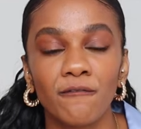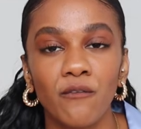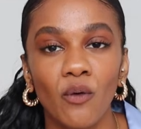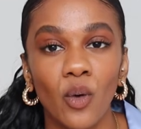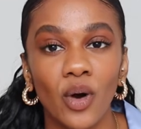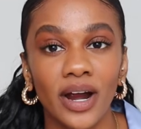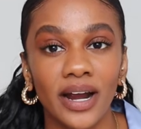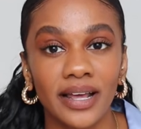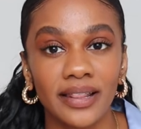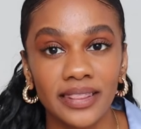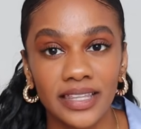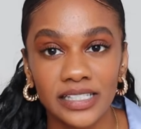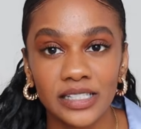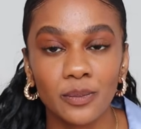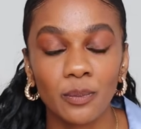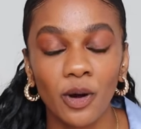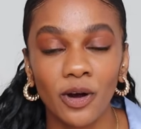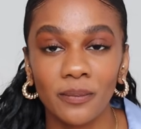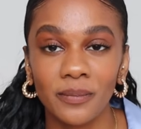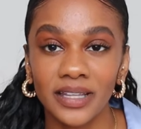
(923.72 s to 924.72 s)
for this
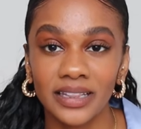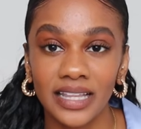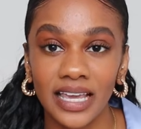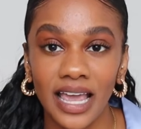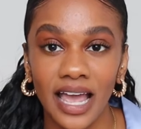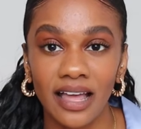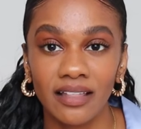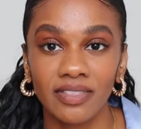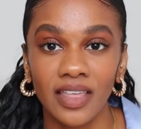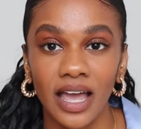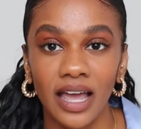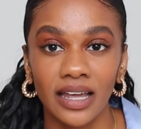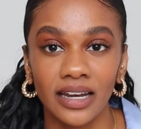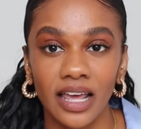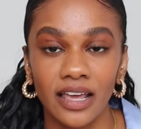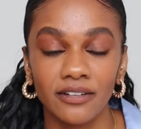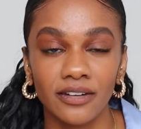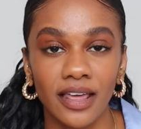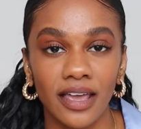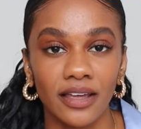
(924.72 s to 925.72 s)
apartment, they had that.
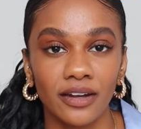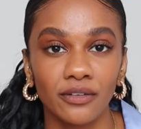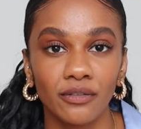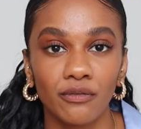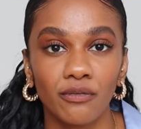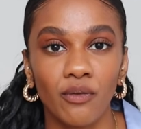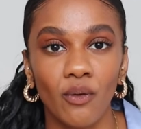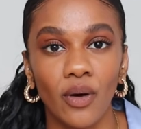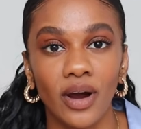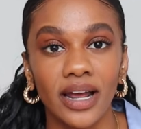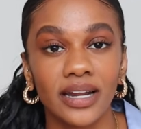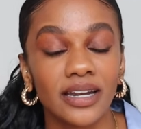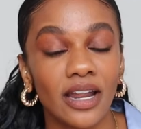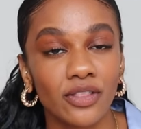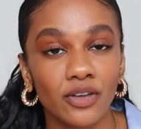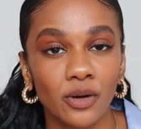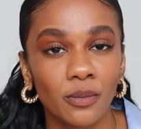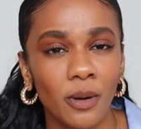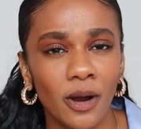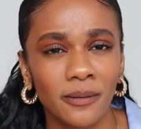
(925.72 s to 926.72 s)
And then for
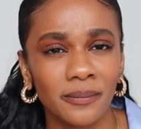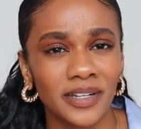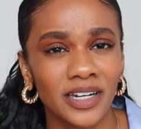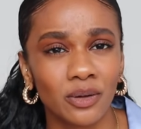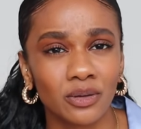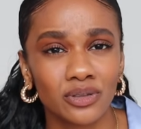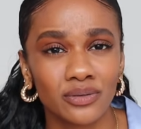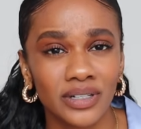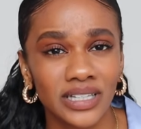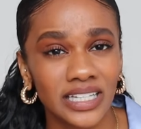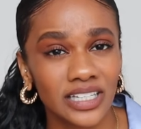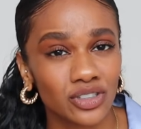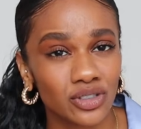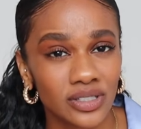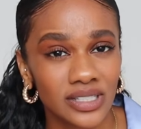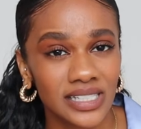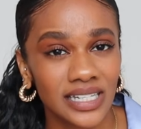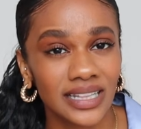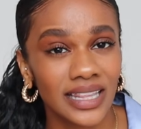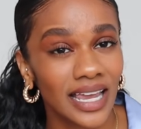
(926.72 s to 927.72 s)
another apartment I was really
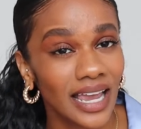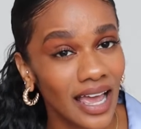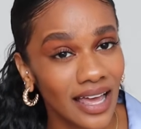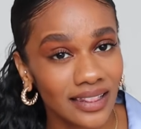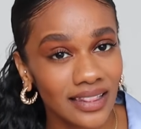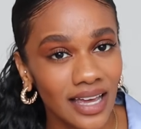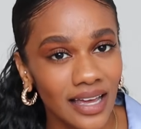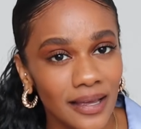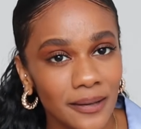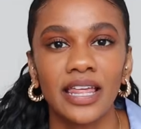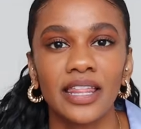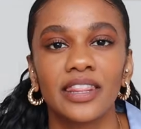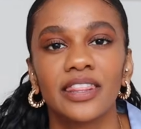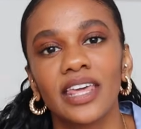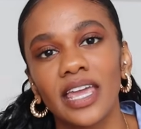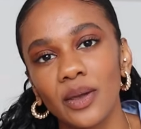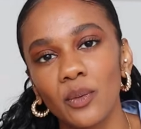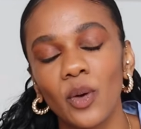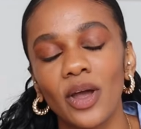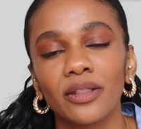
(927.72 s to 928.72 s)
interested, they had that.
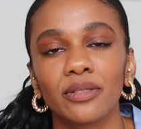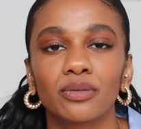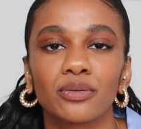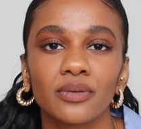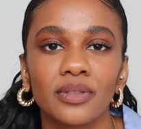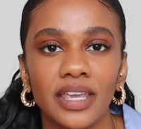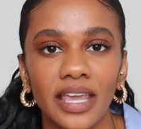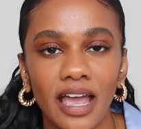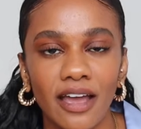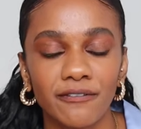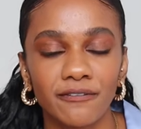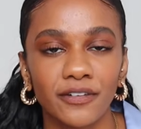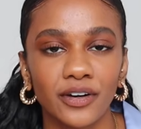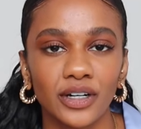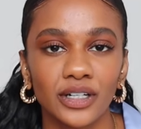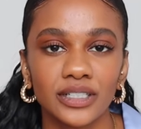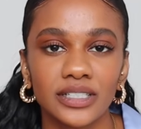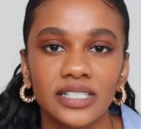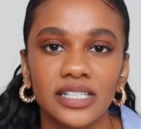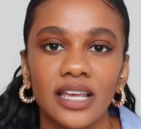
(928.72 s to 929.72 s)
They went through the
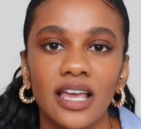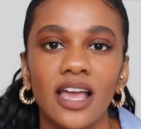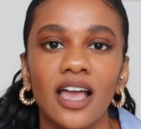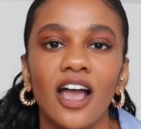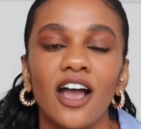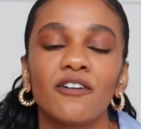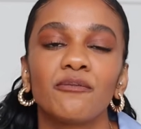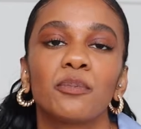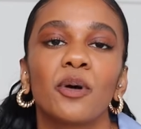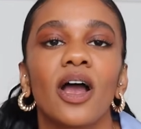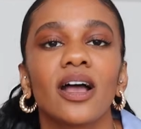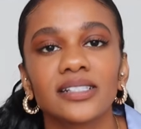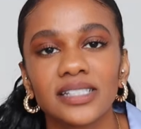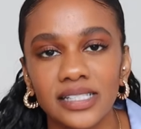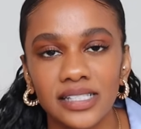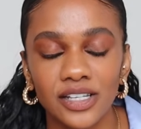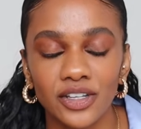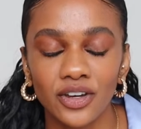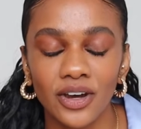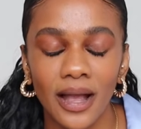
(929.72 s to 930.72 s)
effort of
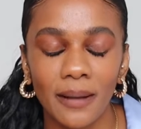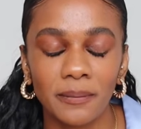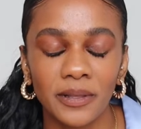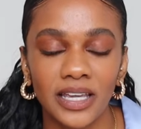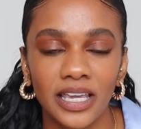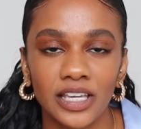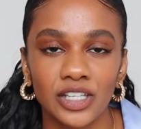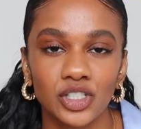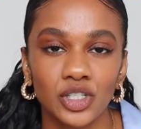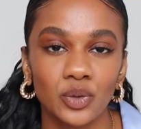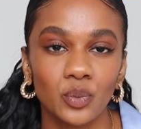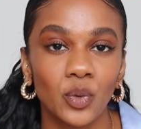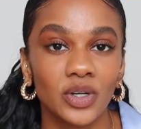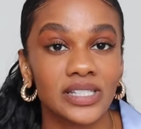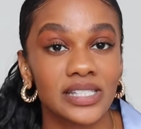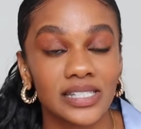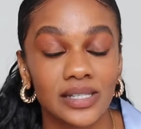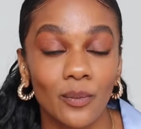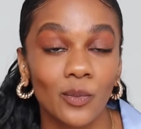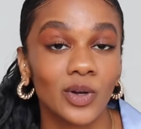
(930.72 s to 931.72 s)
processing your application
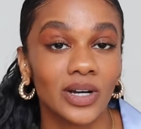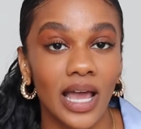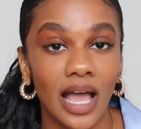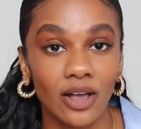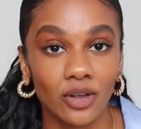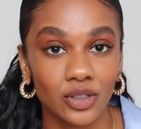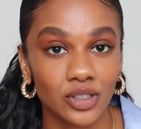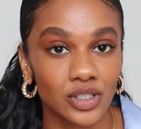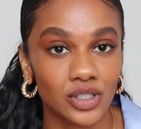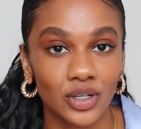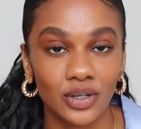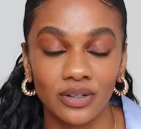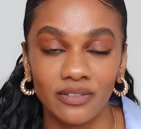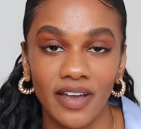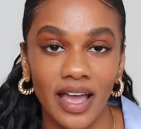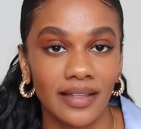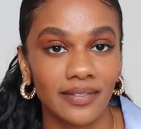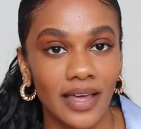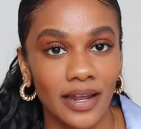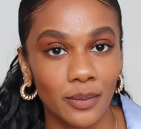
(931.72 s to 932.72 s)
when someone else could
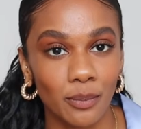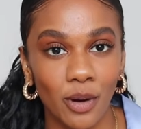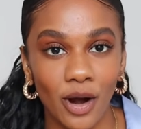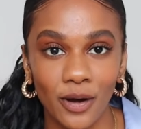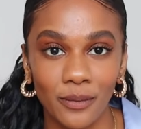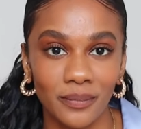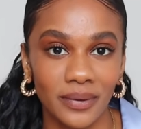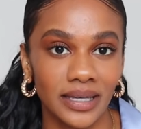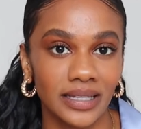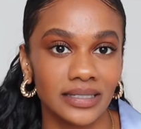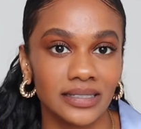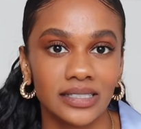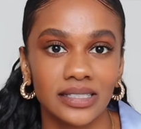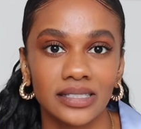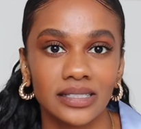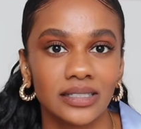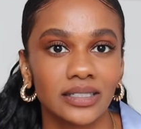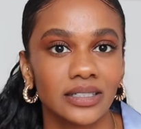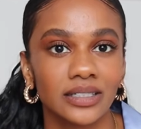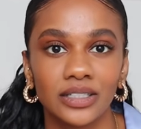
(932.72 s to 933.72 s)
have had that
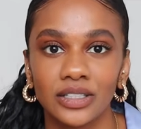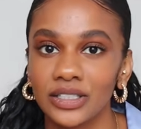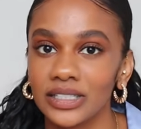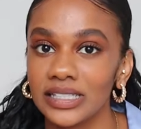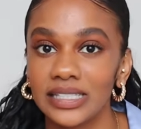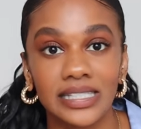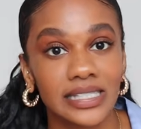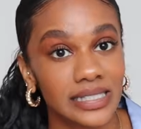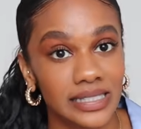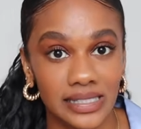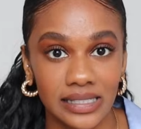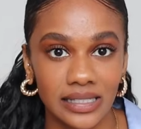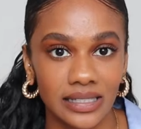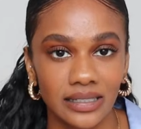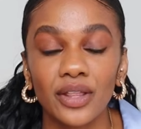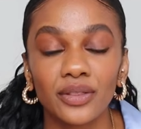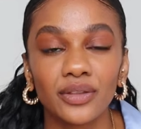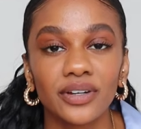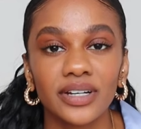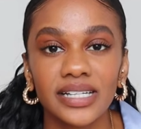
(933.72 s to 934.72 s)
apartment easy.
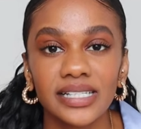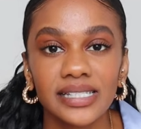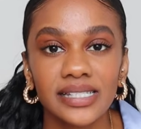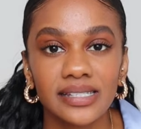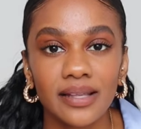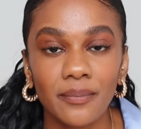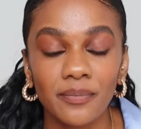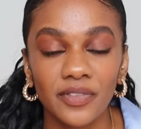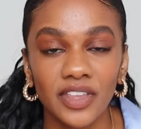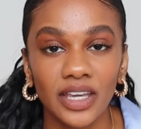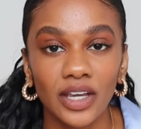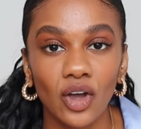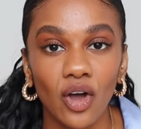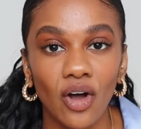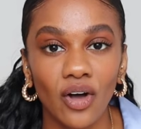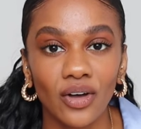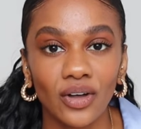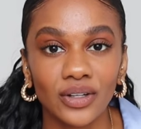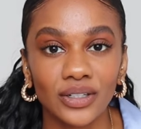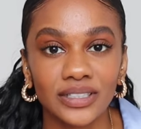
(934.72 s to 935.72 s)
There is something
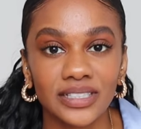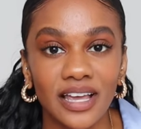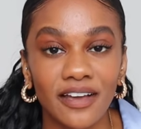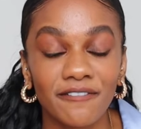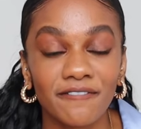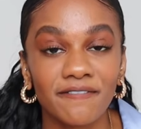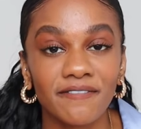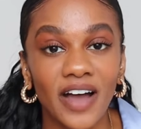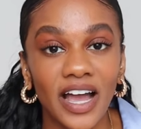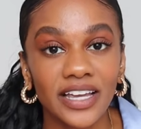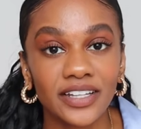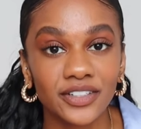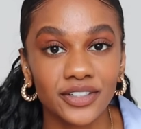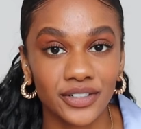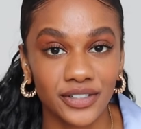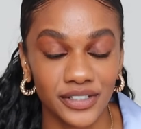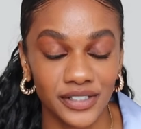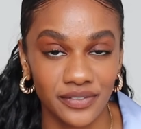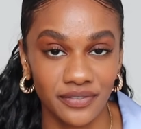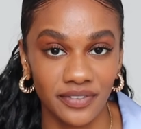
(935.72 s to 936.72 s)
called a
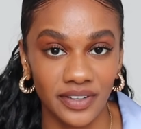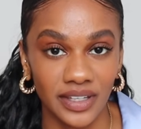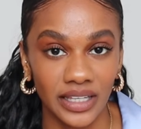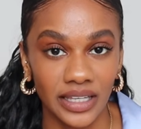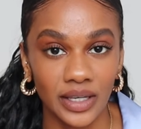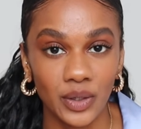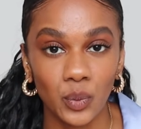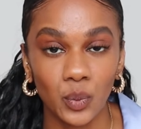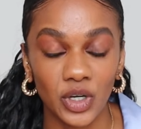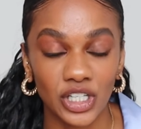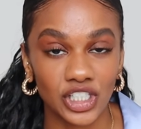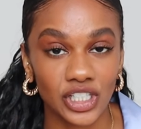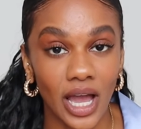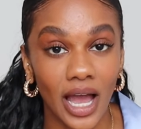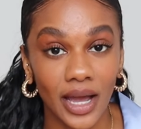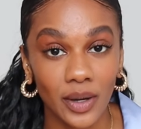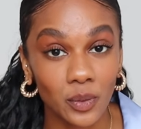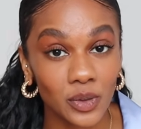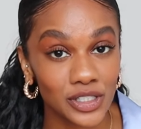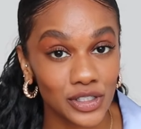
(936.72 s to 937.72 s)
finder's fee, which
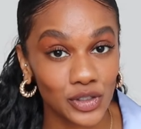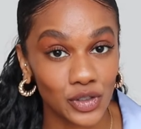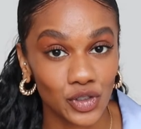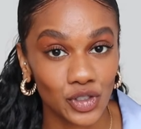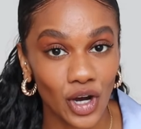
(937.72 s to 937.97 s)
I wasn't